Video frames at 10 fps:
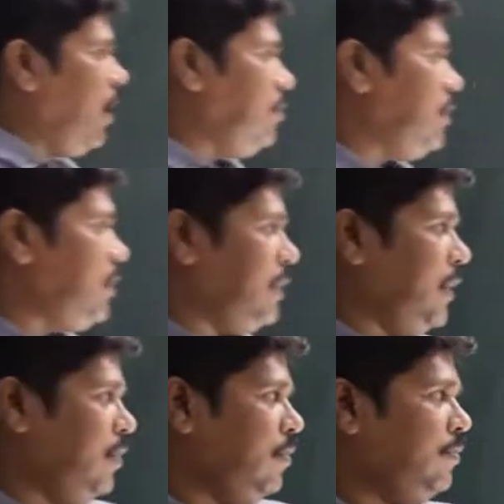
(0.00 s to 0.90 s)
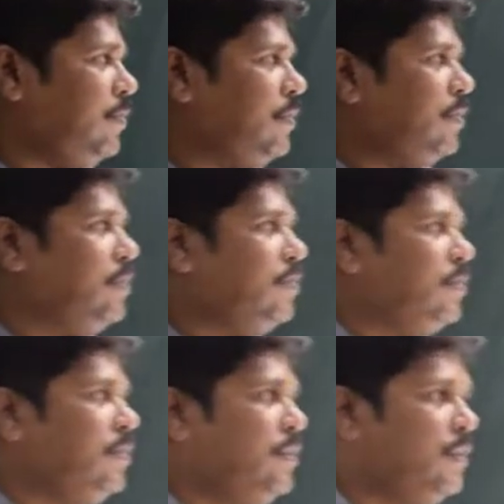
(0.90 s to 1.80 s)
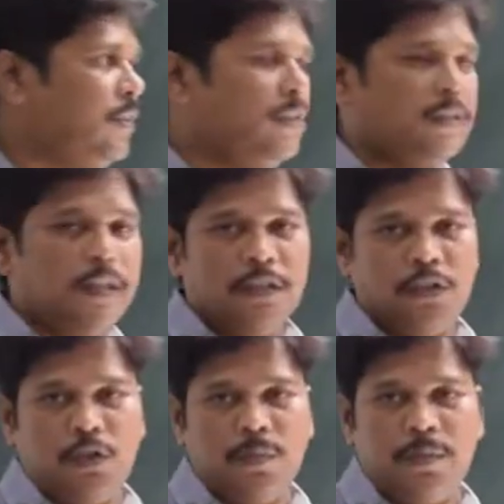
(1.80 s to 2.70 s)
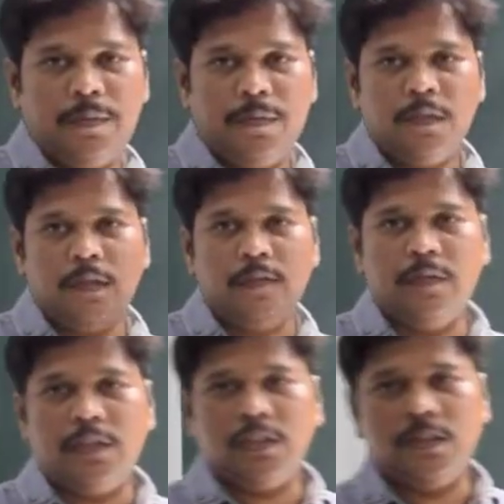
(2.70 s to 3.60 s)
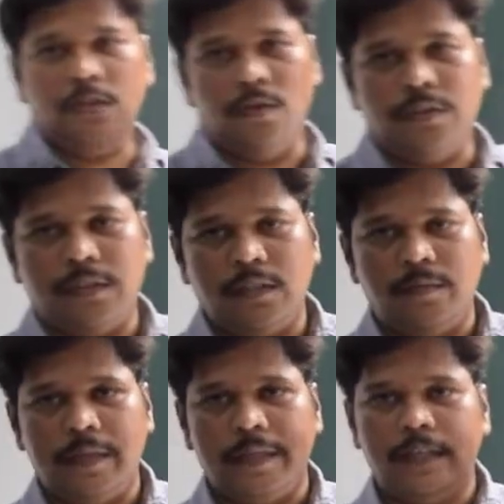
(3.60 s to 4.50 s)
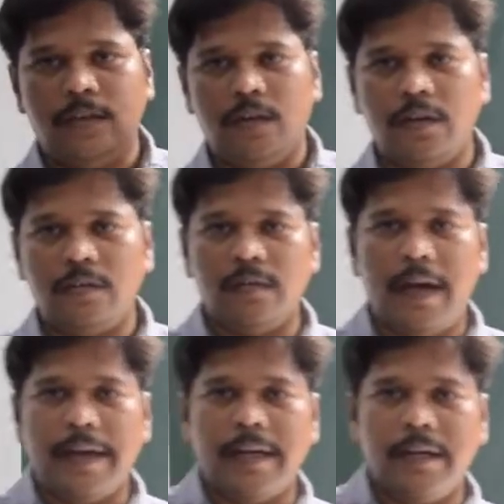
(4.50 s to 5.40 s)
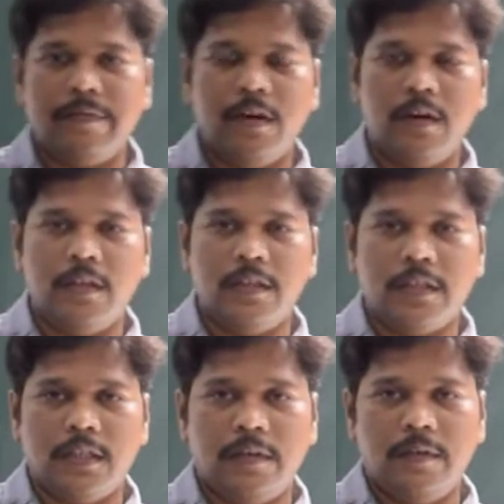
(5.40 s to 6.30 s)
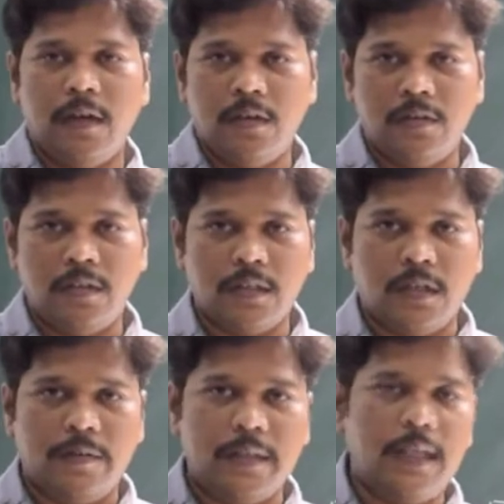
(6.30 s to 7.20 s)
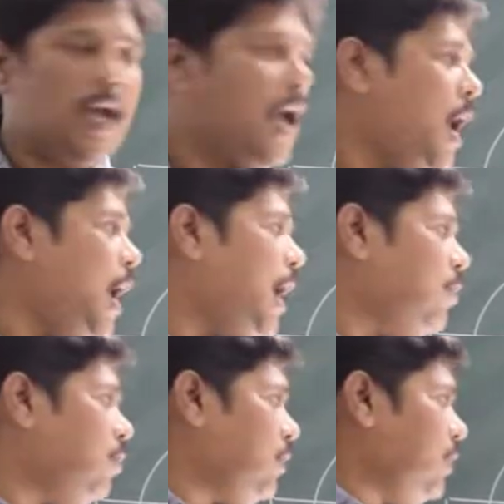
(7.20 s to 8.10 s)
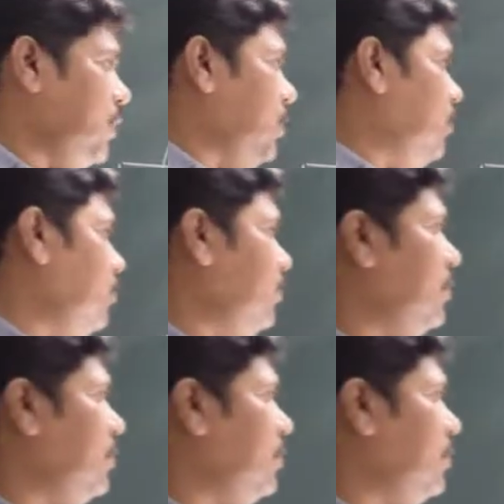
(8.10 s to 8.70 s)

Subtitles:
how the design of the discharge tube which GOLDSTEIN made in order to identify or to discover the anode rays. Now